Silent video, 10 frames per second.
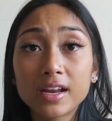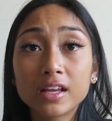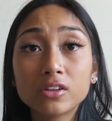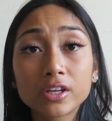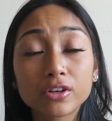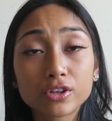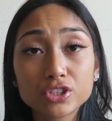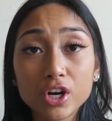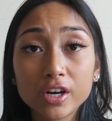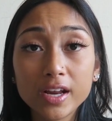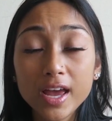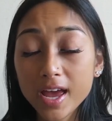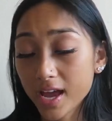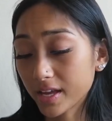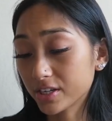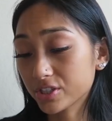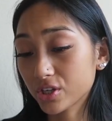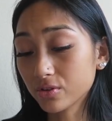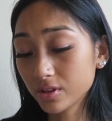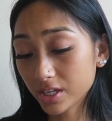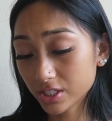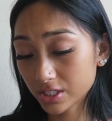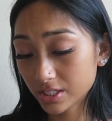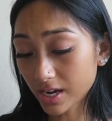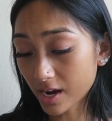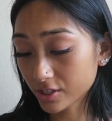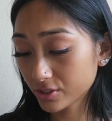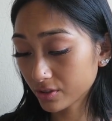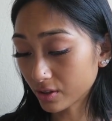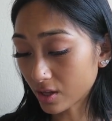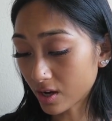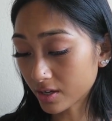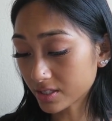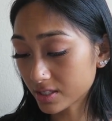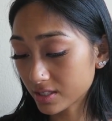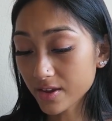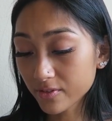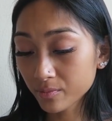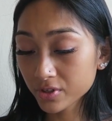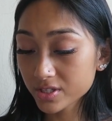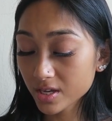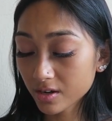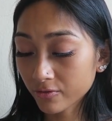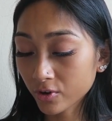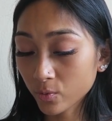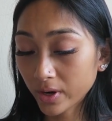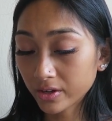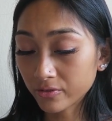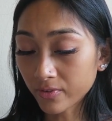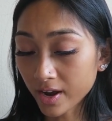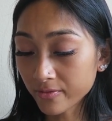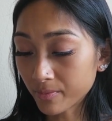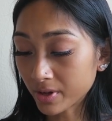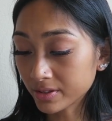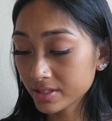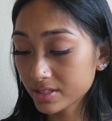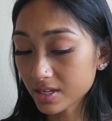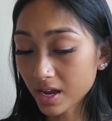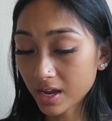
And I look in her chart and it showed that she actually lost 7% of her weight in five months